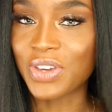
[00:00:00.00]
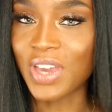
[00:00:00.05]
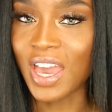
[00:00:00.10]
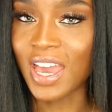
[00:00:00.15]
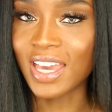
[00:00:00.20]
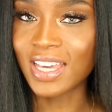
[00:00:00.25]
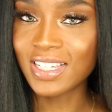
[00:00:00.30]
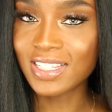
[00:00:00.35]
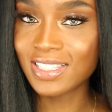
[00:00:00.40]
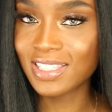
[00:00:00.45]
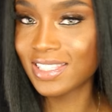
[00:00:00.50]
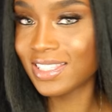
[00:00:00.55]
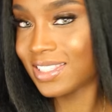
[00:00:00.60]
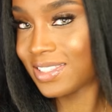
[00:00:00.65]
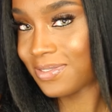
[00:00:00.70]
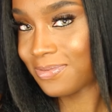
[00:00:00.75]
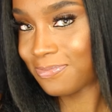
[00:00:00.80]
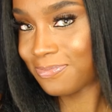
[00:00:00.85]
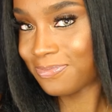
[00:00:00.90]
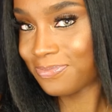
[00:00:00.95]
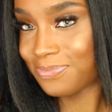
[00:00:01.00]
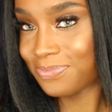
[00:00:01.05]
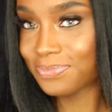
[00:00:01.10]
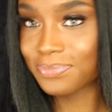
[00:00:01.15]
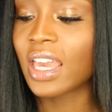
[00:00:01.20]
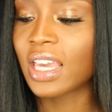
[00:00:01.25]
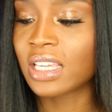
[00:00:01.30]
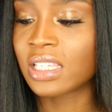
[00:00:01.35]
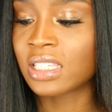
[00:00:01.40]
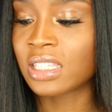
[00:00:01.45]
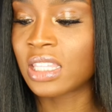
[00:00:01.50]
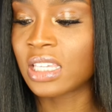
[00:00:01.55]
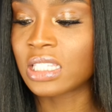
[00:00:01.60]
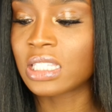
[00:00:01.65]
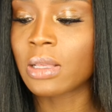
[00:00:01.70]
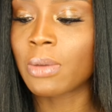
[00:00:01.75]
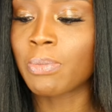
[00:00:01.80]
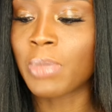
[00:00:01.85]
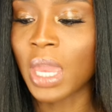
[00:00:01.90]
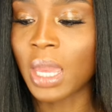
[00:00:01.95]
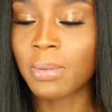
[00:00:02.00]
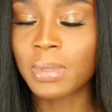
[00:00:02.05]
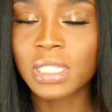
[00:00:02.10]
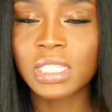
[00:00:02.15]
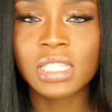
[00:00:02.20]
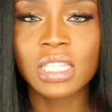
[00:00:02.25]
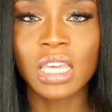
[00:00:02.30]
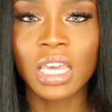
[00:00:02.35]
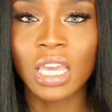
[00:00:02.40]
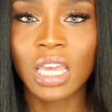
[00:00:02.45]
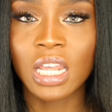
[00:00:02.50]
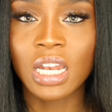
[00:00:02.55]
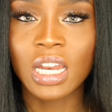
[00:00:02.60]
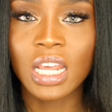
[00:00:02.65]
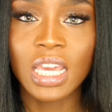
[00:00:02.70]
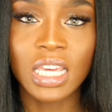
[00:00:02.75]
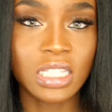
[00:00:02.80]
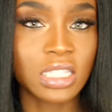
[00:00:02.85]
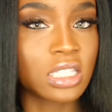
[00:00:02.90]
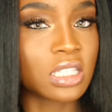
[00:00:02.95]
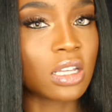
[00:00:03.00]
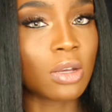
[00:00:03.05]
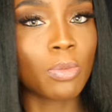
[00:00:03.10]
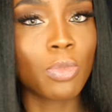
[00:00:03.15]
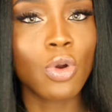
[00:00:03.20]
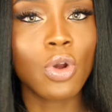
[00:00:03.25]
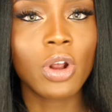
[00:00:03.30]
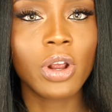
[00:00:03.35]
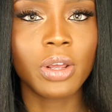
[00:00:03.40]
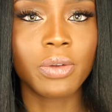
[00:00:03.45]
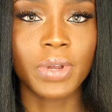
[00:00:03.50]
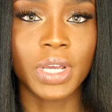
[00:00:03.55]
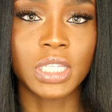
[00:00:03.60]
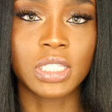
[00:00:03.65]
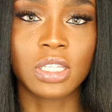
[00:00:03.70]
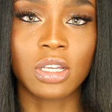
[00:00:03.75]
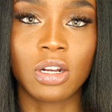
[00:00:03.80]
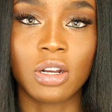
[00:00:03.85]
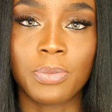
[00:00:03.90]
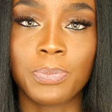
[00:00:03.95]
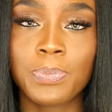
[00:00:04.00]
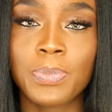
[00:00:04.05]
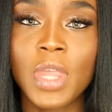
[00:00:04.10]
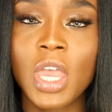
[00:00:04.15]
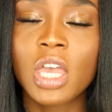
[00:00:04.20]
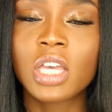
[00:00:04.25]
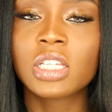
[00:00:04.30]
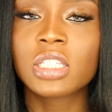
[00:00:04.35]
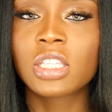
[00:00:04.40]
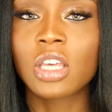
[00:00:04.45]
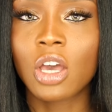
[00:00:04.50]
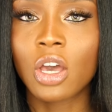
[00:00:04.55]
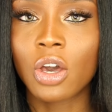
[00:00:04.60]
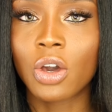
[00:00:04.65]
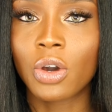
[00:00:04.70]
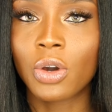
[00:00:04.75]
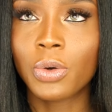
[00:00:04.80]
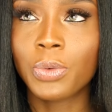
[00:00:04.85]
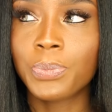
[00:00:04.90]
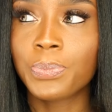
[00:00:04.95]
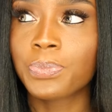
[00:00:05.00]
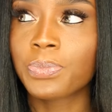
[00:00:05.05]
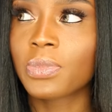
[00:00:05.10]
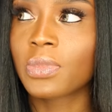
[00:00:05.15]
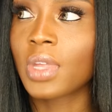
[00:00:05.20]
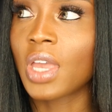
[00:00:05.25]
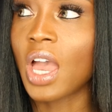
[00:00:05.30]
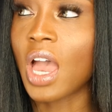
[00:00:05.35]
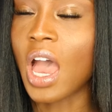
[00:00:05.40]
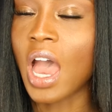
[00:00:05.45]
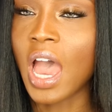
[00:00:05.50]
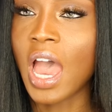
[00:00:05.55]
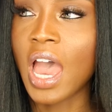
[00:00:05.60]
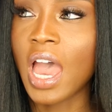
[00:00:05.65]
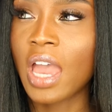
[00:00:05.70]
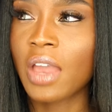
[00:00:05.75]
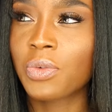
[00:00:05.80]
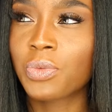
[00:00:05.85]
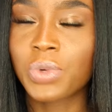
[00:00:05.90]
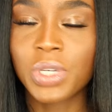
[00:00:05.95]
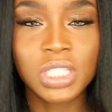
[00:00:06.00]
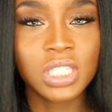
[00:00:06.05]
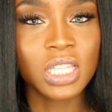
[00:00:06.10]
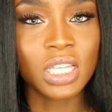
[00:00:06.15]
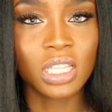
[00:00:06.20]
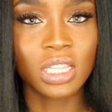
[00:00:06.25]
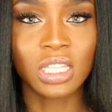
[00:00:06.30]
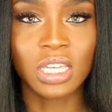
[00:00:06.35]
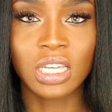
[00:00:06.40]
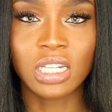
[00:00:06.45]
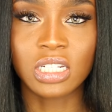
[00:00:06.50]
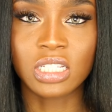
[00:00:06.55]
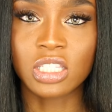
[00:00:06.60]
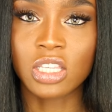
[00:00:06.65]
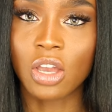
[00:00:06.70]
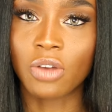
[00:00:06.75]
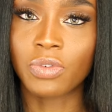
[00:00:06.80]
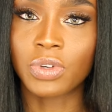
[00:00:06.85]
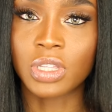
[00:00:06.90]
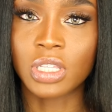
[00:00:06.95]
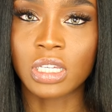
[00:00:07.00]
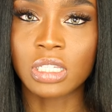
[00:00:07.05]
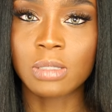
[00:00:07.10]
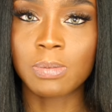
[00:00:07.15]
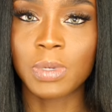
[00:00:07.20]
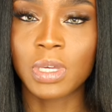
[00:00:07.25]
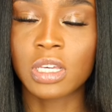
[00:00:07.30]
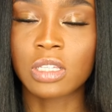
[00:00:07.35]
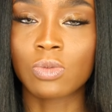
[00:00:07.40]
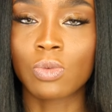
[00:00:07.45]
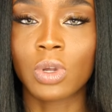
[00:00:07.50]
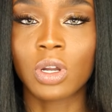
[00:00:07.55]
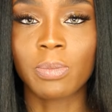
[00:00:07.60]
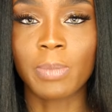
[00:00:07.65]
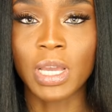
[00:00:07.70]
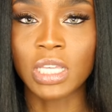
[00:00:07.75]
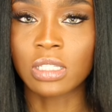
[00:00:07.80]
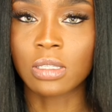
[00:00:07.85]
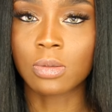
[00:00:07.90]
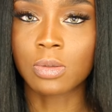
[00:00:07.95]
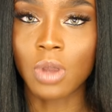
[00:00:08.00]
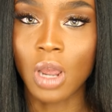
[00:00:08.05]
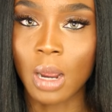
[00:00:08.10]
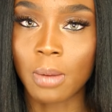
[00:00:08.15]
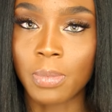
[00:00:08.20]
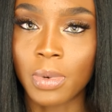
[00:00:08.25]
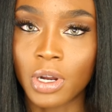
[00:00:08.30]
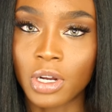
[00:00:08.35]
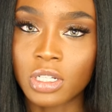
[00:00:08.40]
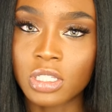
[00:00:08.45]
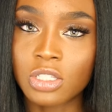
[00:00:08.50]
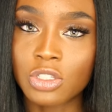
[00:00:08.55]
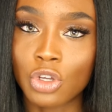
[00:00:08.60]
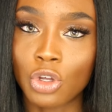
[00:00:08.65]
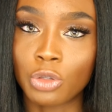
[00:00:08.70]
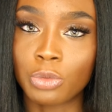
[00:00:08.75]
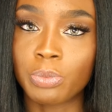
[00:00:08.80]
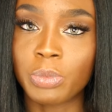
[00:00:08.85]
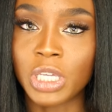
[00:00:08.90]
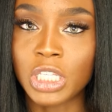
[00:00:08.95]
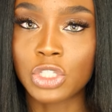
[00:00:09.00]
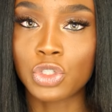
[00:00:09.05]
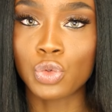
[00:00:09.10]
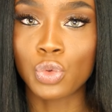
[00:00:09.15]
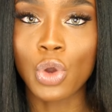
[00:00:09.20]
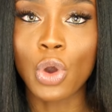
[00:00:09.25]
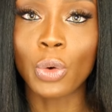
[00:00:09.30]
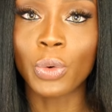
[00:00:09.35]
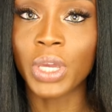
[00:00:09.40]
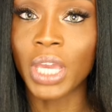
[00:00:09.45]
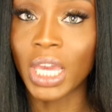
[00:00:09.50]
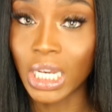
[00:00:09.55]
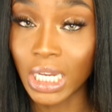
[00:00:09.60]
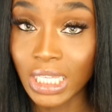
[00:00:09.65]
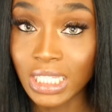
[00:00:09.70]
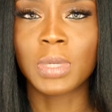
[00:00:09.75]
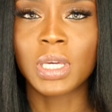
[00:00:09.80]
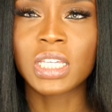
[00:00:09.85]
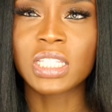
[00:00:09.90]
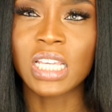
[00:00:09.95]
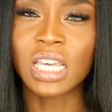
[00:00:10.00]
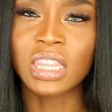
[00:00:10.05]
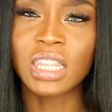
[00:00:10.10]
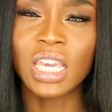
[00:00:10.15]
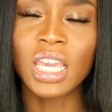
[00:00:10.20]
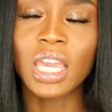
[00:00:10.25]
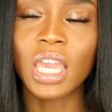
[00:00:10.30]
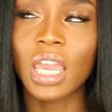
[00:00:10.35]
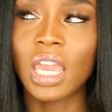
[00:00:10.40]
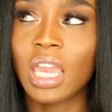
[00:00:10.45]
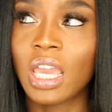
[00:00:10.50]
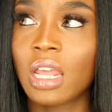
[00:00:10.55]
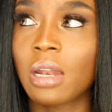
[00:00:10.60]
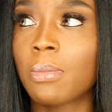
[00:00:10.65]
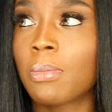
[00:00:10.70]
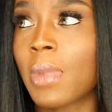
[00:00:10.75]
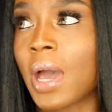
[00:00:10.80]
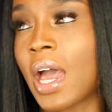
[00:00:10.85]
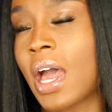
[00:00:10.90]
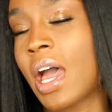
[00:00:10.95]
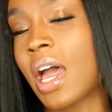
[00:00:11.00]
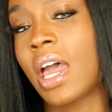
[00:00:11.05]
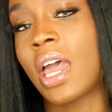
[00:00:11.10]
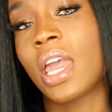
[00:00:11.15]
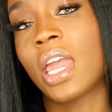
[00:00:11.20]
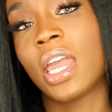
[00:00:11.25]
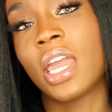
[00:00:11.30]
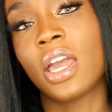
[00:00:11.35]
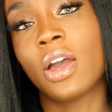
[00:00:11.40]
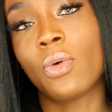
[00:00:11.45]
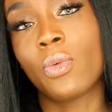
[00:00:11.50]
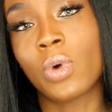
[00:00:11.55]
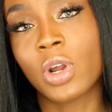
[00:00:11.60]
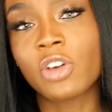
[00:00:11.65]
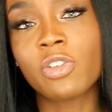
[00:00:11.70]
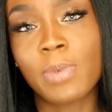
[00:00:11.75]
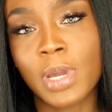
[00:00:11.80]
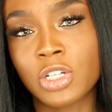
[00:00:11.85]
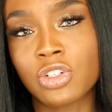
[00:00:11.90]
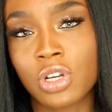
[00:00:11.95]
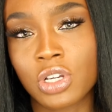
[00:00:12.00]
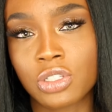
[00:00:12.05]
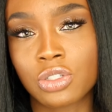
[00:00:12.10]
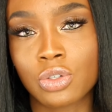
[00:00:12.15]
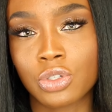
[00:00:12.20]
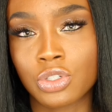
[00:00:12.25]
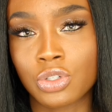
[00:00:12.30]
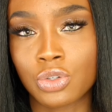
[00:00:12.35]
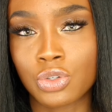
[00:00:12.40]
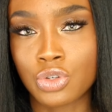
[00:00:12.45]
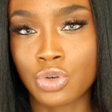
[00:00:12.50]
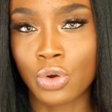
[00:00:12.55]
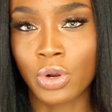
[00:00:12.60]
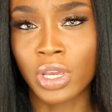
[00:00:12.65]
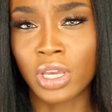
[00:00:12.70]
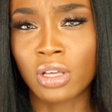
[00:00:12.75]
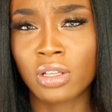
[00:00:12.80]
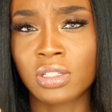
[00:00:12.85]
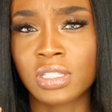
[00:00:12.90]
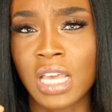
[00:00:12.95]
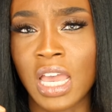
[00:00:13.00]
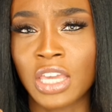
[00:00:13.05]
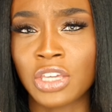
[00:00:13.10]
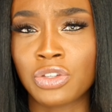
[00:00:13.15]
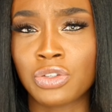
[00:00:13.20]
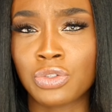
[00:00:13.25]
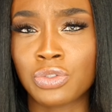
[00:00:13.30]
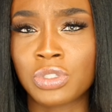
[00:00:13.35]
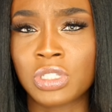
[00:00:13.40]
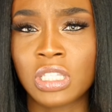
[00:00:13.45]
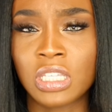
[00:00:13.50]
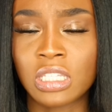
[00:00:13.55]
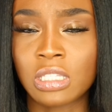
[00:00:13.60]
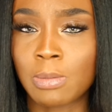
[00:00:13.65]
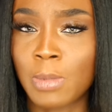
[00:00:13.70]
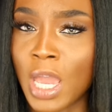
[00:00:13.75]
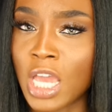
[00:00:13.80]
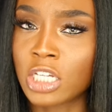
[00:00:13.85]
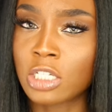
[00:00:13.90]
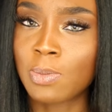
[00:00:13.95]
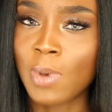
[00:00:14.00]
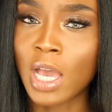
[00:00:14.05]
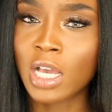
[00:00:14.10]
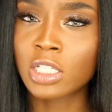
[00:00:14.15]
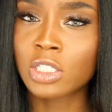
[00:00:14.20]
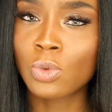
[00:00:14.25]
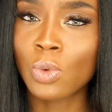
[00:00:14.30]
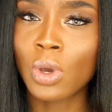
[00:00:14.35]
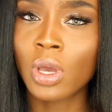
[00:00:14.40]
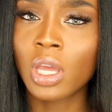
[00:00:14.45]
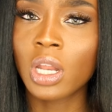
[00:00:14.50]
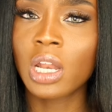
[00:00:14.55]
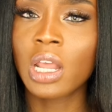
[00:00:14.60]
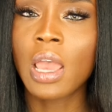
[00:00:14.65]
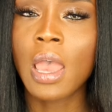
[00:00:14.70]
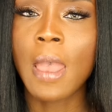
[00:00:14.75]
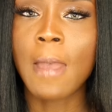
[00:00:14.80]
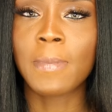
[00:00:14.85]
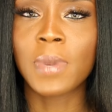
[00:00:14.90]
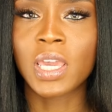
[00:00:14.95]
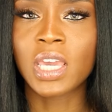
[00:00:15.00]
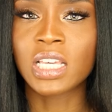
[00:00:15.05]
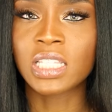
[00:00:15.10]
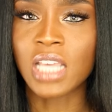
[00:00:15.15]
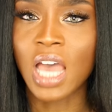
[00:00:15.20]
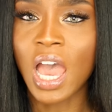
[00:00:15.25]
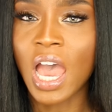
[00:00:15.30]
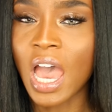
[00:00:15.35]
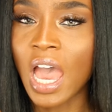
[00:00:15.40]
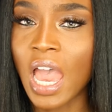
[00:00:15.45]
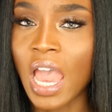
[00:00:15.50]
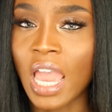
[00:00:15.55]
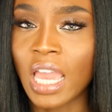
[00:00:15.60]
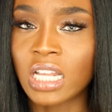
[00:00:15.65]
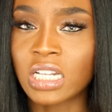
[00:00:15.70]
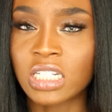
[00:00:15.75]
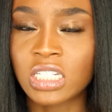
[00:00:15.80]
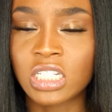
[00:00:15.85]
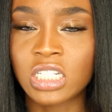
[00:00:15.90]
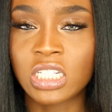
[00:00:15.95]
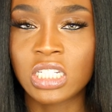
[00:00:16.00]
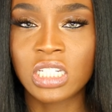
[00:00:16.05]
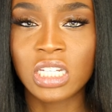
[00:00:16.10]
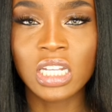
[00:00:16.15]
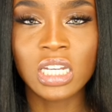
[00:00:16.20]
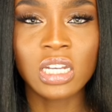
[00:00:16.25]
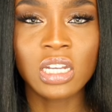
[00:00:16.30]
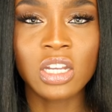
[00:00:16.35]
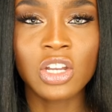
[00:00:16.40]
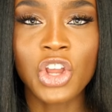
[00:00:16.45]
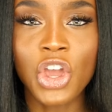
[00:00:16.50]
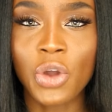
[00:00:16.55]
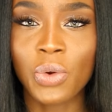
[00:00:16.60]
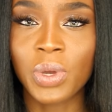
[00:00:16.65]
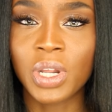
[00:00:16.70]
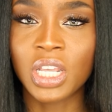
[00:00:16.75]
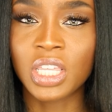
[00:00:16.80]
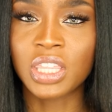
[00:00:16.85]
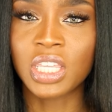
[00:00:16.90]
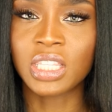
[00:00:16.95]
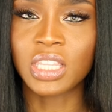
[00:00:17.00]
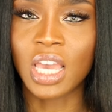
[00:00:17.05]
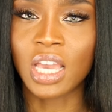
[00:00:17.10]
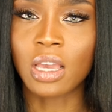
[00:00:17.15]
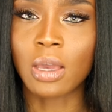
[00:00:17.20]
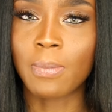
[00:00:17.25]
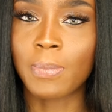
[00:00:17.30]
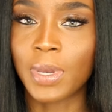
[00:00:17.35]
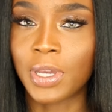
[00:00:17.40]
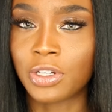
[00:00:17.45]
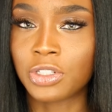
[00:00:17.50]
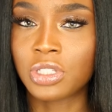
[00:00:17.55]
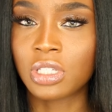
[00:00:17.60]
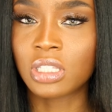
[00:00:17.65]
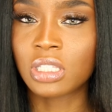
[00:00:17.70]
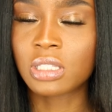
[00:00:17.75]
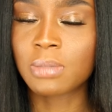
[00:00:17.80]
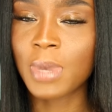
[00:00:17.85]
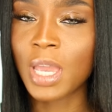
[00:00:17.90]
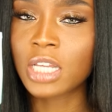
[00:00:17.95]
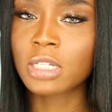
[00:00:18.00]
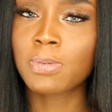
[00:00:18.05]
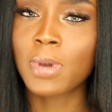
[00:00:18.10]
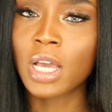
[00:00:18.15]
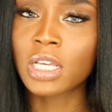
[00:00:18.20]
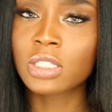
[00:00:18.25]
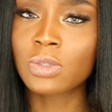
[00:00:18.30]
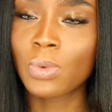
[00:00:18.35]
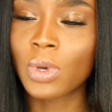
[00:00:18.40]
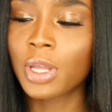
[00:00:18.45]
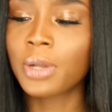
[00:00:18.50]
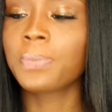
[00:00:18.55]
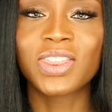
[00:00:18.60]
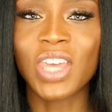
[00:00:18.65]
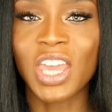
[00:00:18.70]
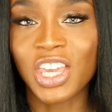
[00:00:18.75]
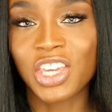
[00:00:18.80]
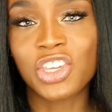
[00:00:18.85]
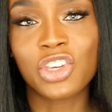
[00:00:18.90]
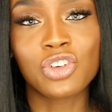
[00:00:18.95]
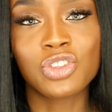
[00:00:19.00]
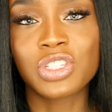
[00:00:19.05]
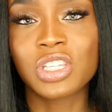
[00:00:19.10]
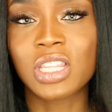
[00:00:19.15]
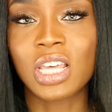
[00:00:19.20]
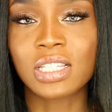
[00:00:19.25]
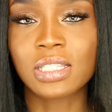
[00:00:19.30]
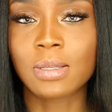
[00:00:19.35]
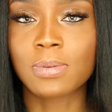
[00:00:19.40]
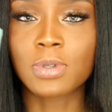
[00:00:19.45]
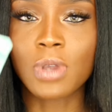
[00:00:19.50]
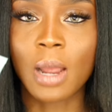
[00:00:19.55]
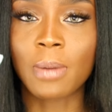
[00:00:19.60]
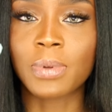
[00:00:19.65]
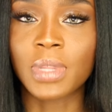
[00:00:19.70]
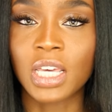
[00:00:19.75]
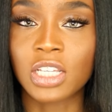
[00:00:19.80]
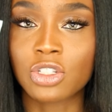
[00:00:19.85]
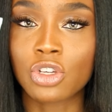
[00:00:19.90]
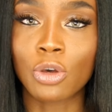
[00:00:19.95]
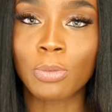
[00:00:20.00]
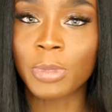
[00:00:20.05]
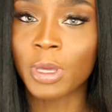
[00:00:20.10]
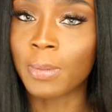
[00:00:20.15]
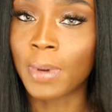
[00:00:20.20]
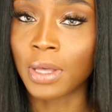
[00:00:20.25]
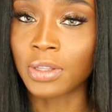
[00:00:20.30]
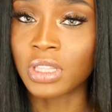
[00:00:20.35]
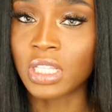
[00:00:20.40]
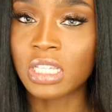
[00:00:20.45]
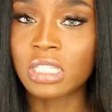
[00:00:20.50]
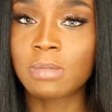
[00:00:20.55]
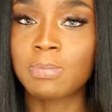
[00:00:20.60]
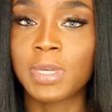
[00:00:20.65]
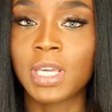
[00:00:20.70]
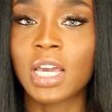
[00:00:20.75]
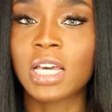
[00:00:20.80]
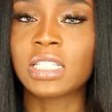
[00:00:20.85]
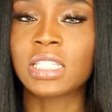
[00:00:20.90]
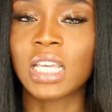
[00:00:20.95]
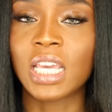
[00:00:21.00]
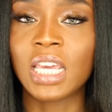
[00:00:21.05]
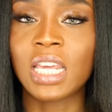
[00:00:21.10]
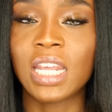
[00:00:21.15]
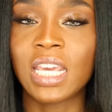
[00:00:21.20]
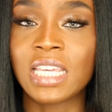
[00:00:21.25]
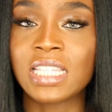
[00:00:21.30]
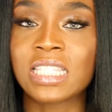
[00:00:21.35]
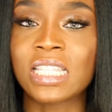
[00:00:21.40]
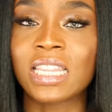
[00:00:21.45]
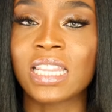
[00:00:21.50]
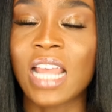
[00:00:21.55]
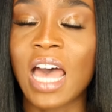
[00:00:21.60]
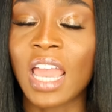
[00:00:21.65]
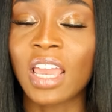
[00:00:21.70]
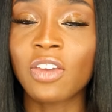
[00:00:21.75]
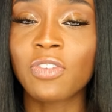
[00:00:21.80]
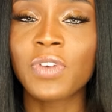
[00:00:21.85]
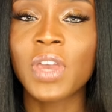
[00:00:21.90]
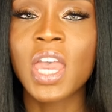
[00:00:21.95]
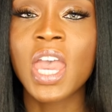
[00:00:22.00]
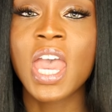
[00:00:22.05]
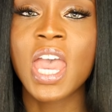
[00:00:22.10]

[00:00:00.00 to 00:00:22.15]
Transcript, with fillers: you guys is this Baby Skin Instant Pore Eraser. So I recently discovered this because one of my subscribers told me to go get it because I think in my one of my drugstore tutorials I used the Smashbox one because I didn't know anything that compared to the Smashbox one. Thank you to that subscriber that told me about this because it is life.